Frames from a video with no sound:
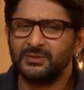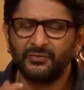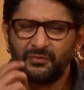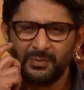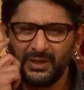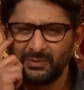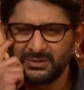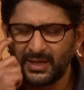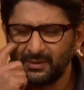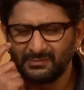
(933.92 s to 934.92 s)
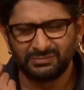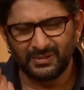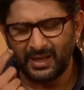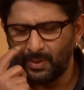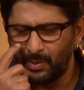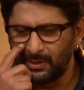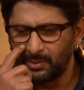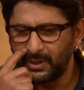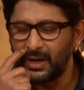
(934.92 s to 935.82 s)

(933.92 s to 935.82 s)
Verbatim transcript: So for me, it was like, yeah, well, do it.